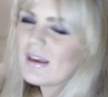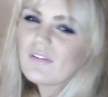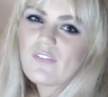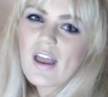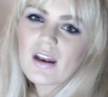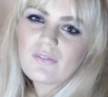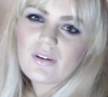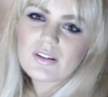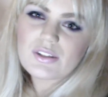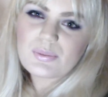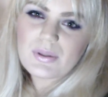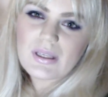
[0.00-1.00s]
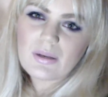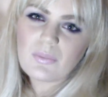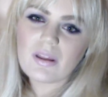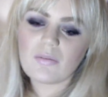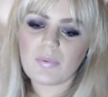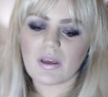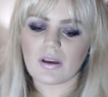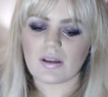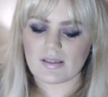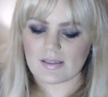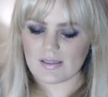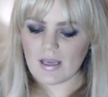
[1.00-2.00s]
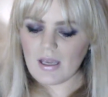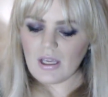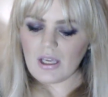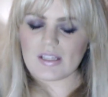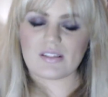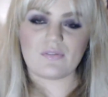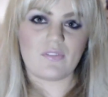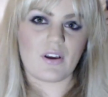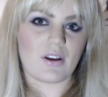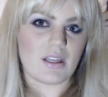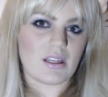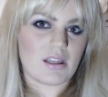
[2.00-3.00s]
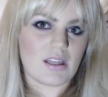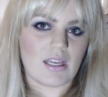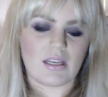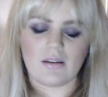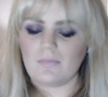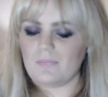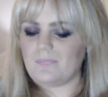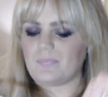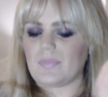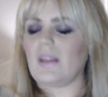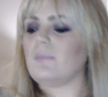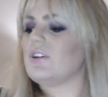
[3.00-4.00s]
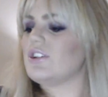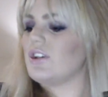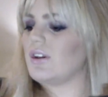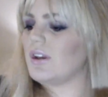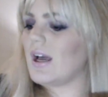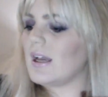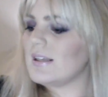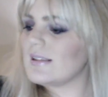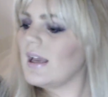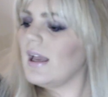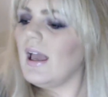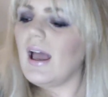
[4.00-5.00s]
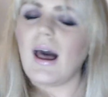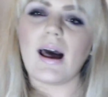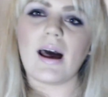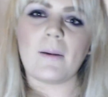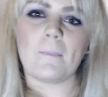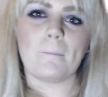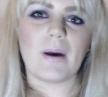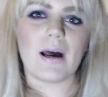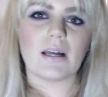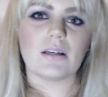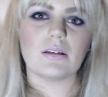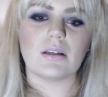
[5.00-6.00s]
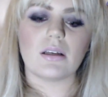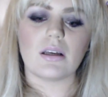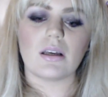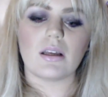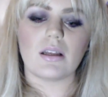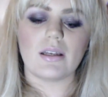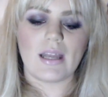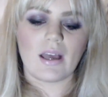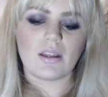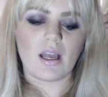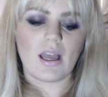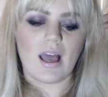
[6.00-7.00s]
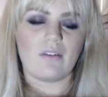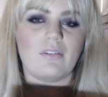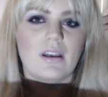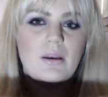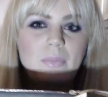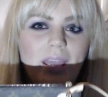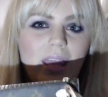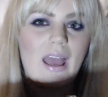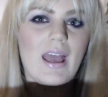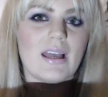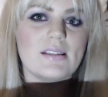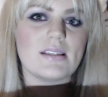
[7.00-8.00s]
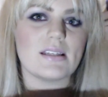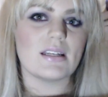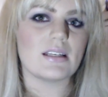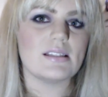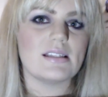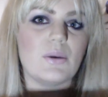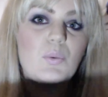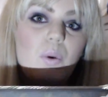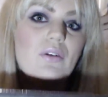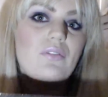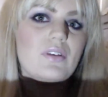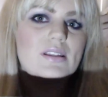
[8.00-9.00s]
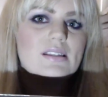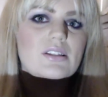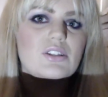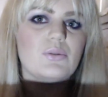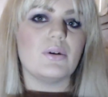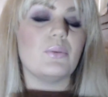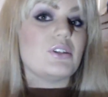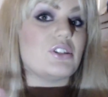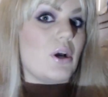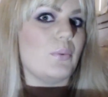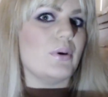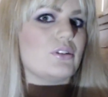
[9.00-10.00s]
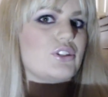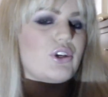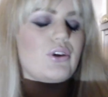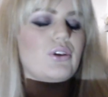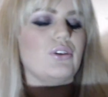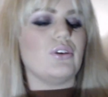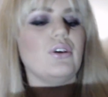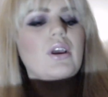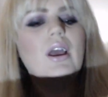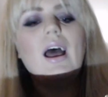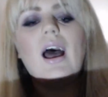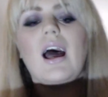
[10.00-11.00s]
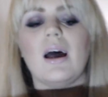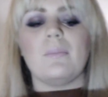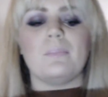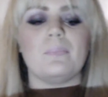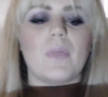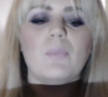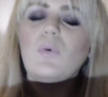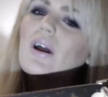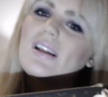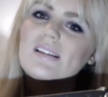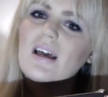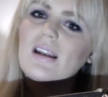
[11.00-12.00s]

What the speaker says: a big fan of it to begin with because it's very thin. Let me show you guys. But now that I have it in my hands and I can see what fits into it, which I will show you, I'm quite